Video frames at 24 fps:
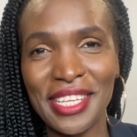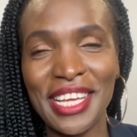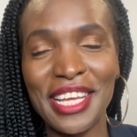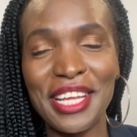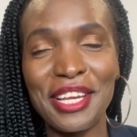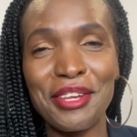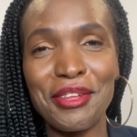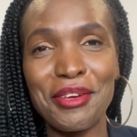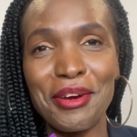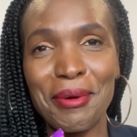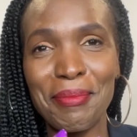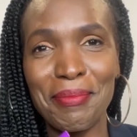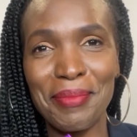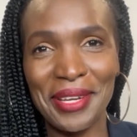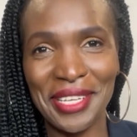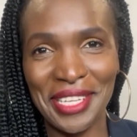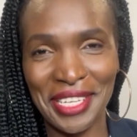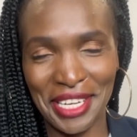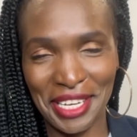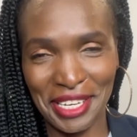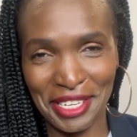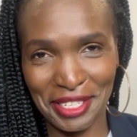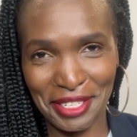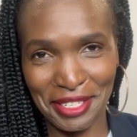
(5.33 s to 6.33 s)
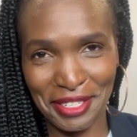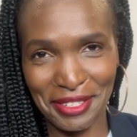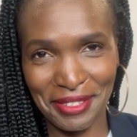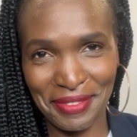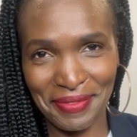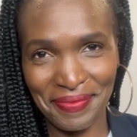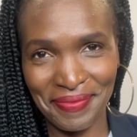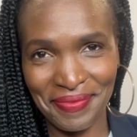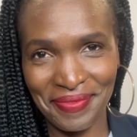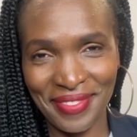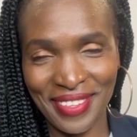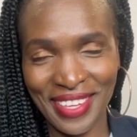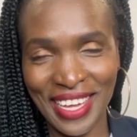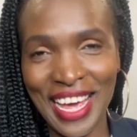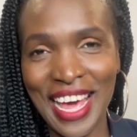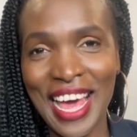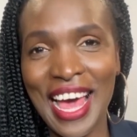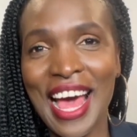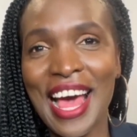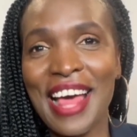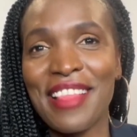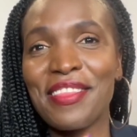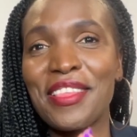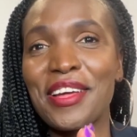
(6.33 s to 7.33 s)
in your application.
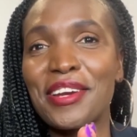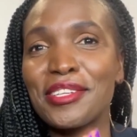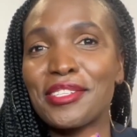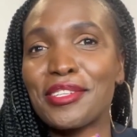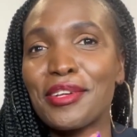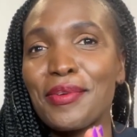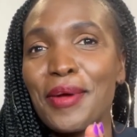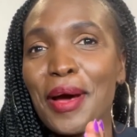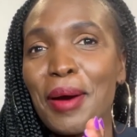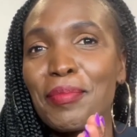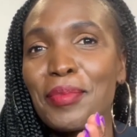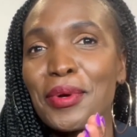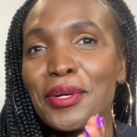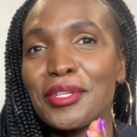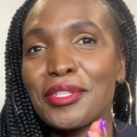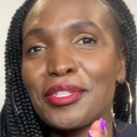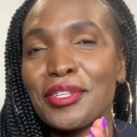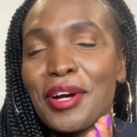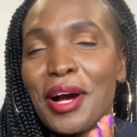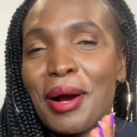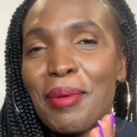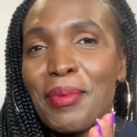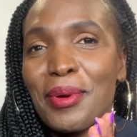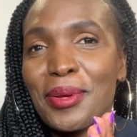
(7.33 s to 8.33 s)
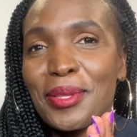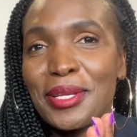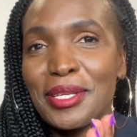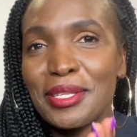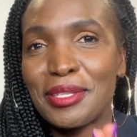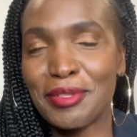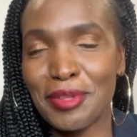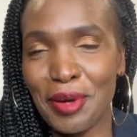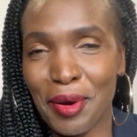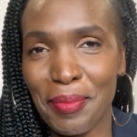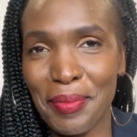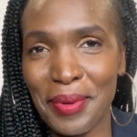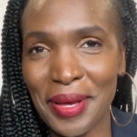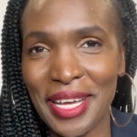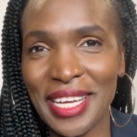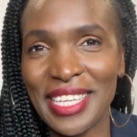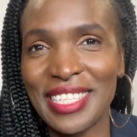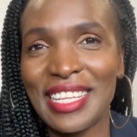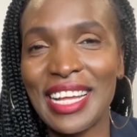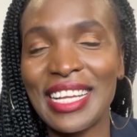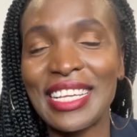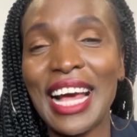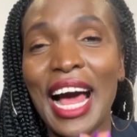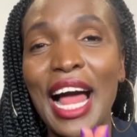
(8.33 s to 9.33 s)
The reason why I'm going to talk about this topic is
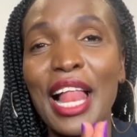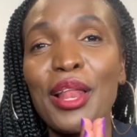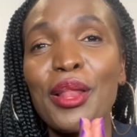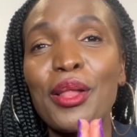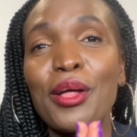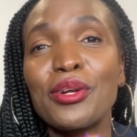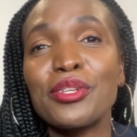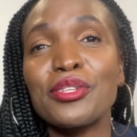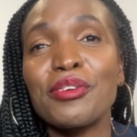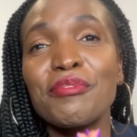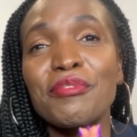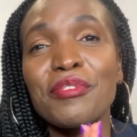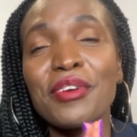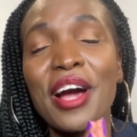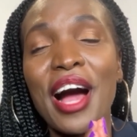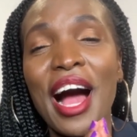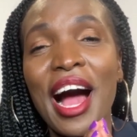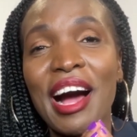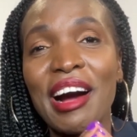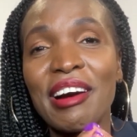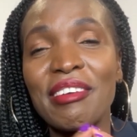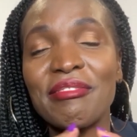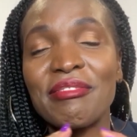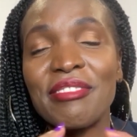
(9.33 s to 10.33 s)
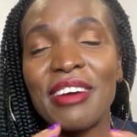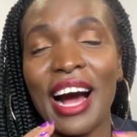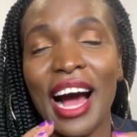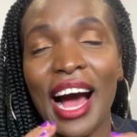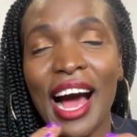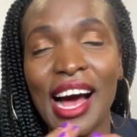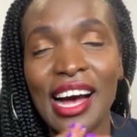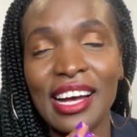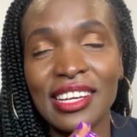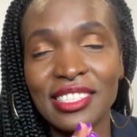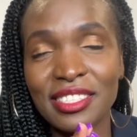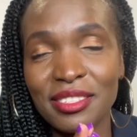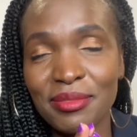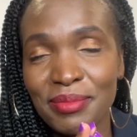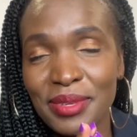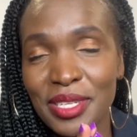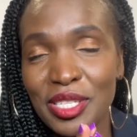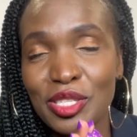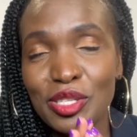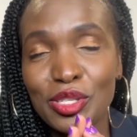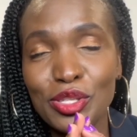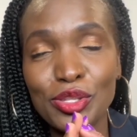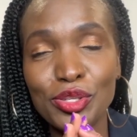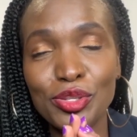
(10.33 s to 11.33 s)
that a lot of you have asked me
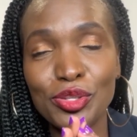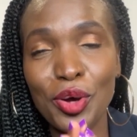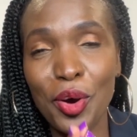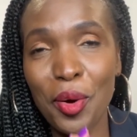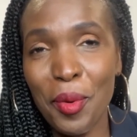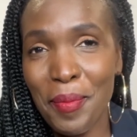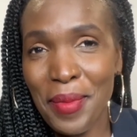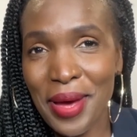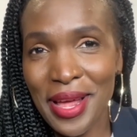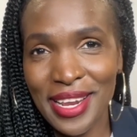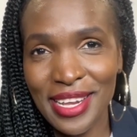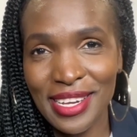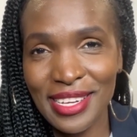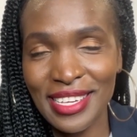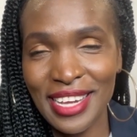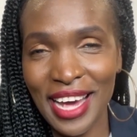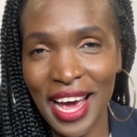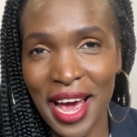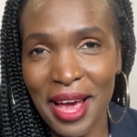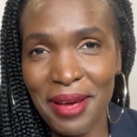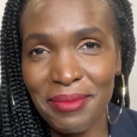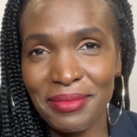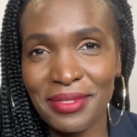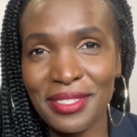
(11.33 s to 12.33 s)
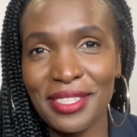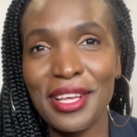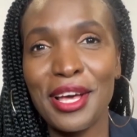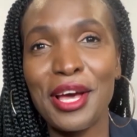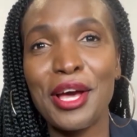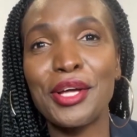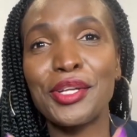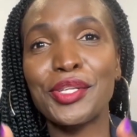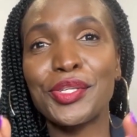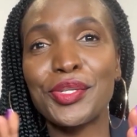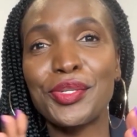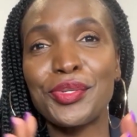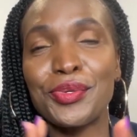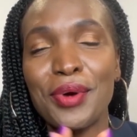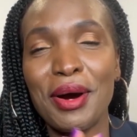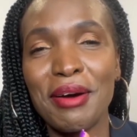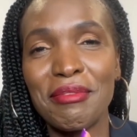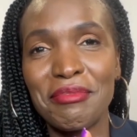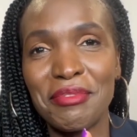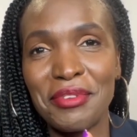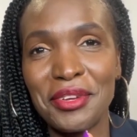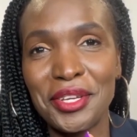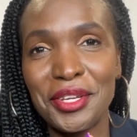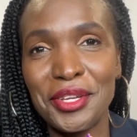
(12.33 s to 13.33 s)
so many times to do a
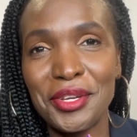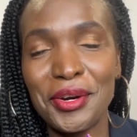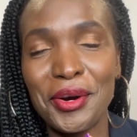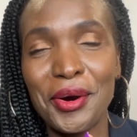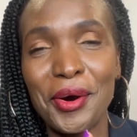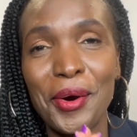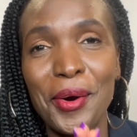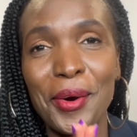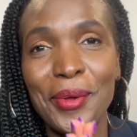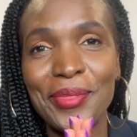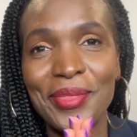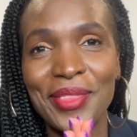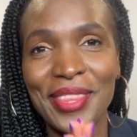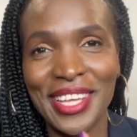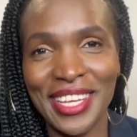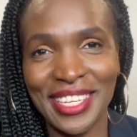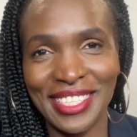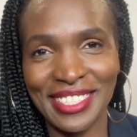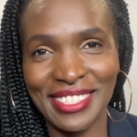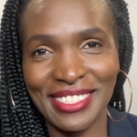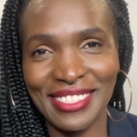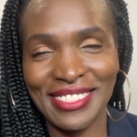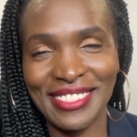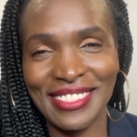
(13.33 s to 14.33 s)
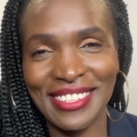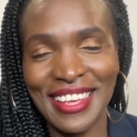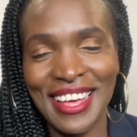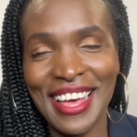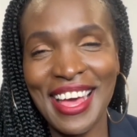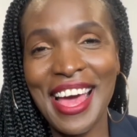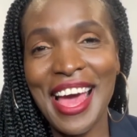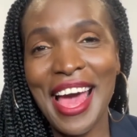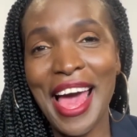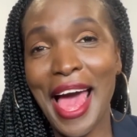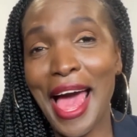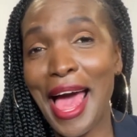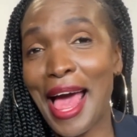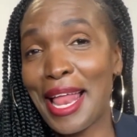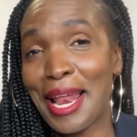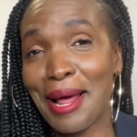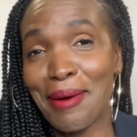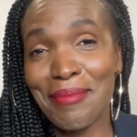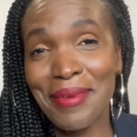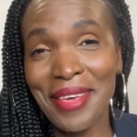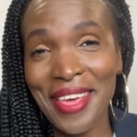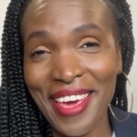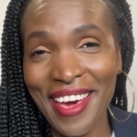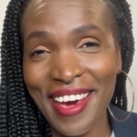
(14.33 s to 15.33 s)
video on this, and
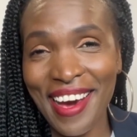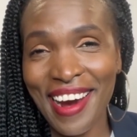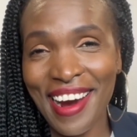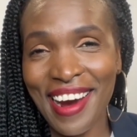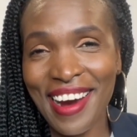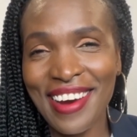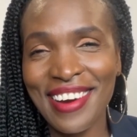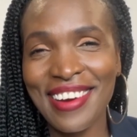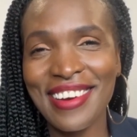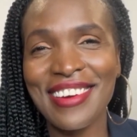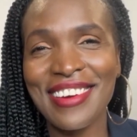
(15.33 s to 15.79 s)
I'm here